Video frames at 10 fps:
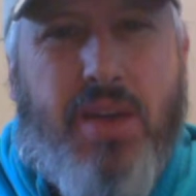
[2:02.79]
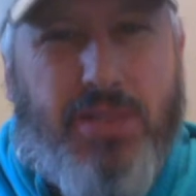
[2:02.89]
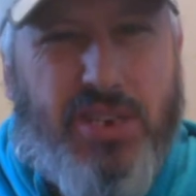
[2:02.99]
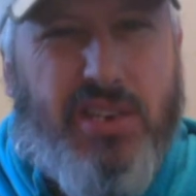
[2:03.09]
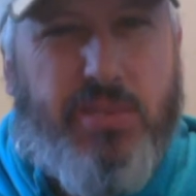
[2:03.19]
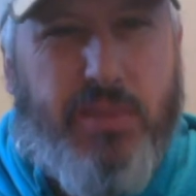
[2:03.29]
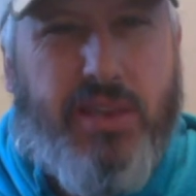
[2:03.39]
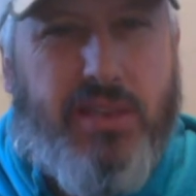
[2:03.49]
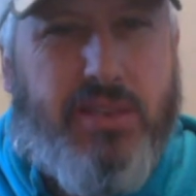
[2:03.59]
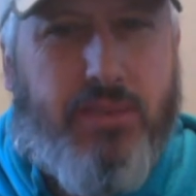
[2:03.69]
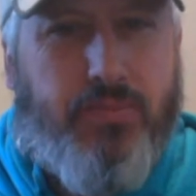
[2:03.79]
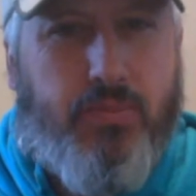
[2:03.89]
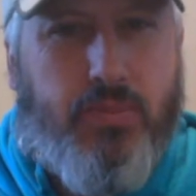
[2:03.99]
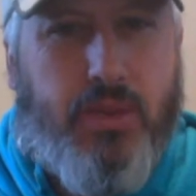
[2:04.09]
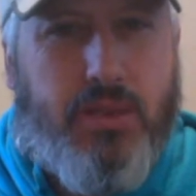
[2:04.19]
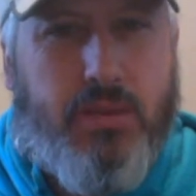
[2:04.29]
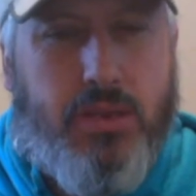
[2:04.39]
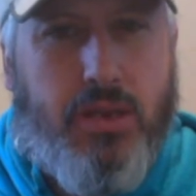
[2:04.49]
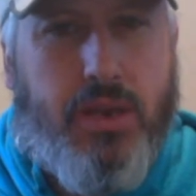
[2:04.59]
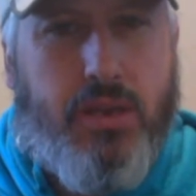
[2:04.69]
But generally speaking, said it's
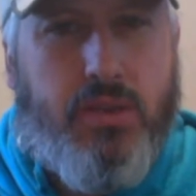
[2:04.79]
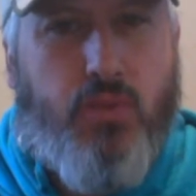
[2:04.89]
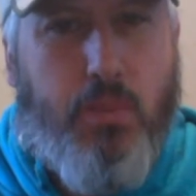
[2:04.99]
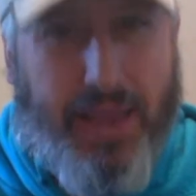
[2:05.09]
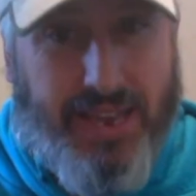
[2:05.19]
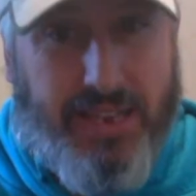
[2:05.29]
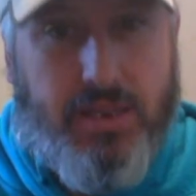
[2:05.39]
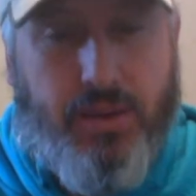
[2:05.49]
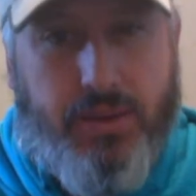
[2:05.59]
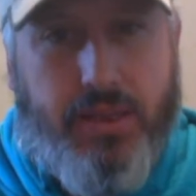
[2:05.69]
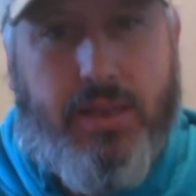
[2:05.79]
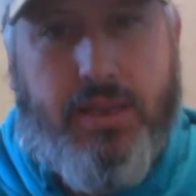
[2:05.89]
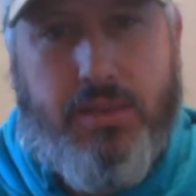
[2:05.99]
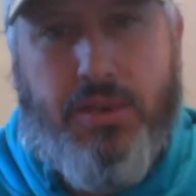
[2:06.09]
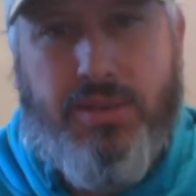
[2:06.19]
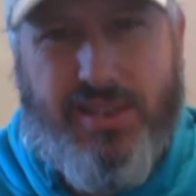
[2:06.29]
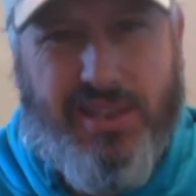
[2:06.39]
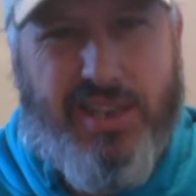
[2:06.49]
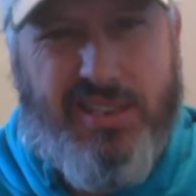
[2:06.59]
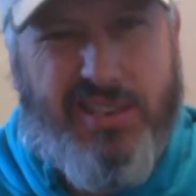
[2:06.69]
only used for paints only, as opposed to
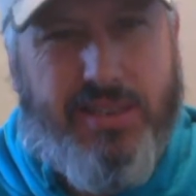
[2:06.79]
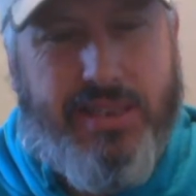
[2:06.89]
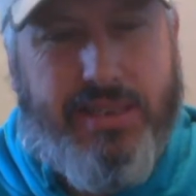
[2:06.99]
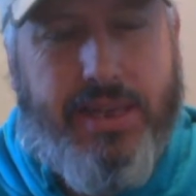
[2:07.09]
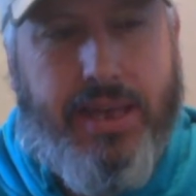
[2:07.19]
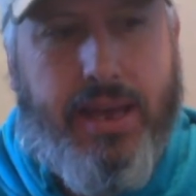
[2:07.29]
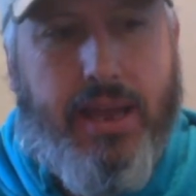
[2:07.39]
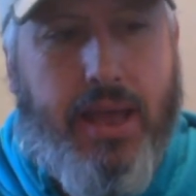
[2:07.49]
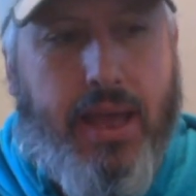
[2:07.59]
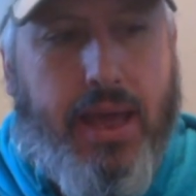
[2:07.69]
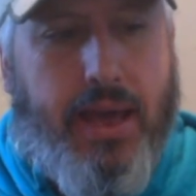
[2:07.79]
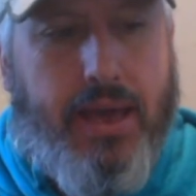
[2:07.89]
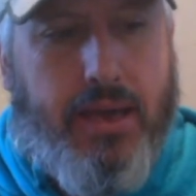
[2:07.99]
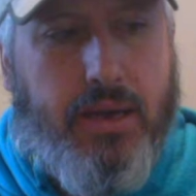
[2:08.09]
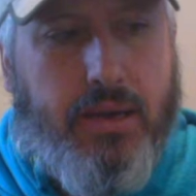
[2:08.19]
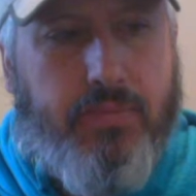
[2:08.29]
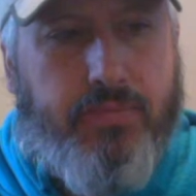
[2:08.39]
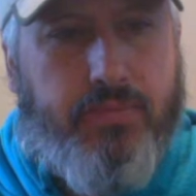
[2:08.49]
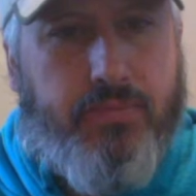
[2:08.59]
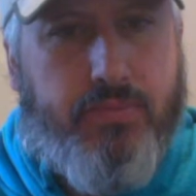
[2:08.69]
glazes and things like that.
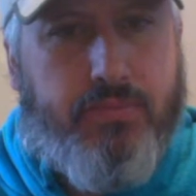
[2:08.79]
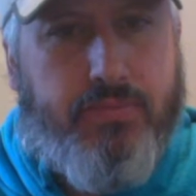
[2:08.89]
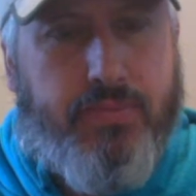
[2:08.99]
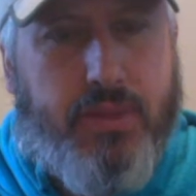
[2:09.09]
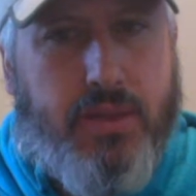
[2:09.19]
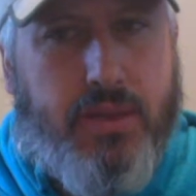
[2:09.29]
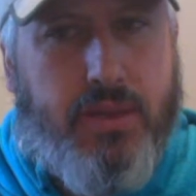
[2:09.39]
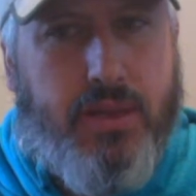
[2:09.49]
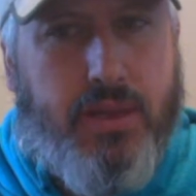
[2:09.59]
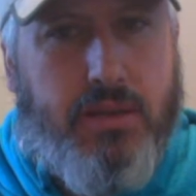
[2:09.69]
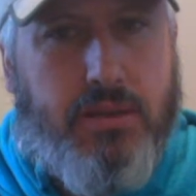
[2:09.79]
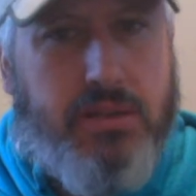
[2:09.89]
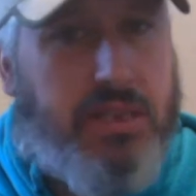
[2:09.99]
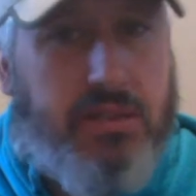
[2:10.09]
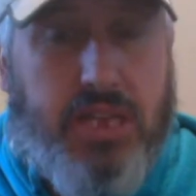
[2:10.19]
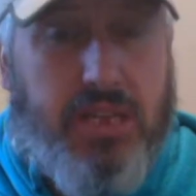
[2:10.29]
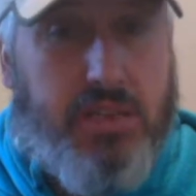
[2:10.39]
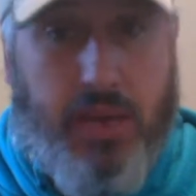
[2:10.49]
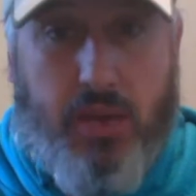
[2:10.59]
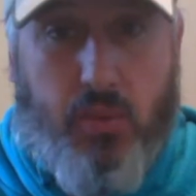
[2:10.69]
It said keeps paint